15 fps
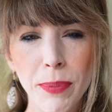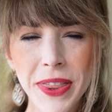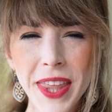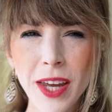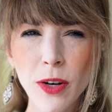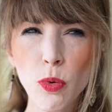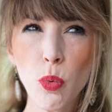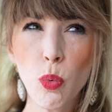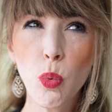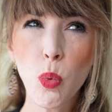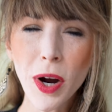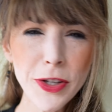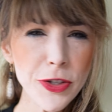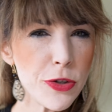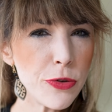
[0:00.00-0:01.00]
But then
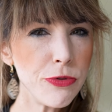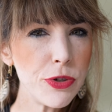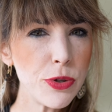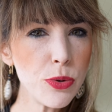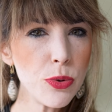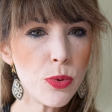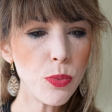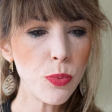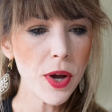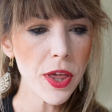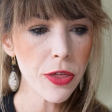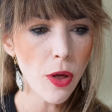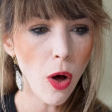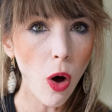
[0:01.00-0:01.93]
what do you do with